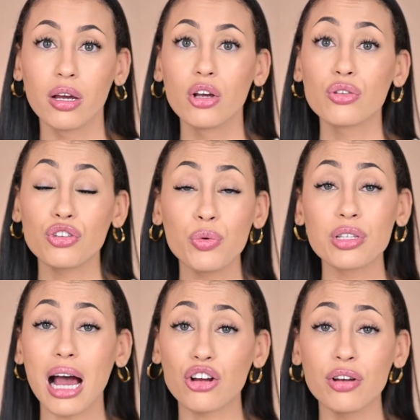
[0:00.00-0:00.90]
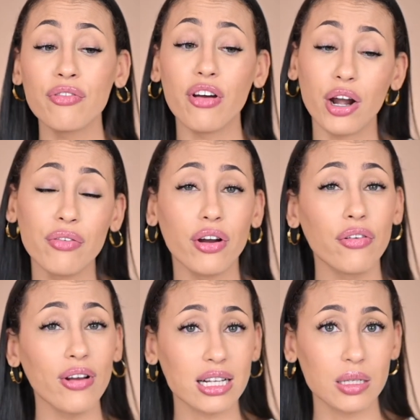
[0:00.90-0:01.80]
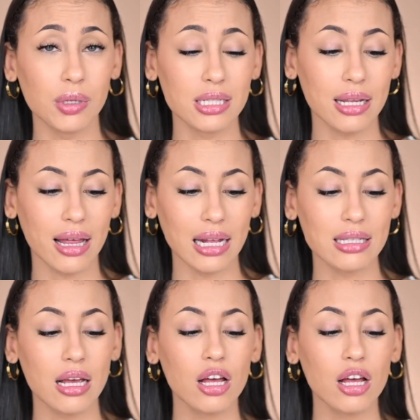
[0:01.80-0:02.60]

So she was actually very, very flexible to that,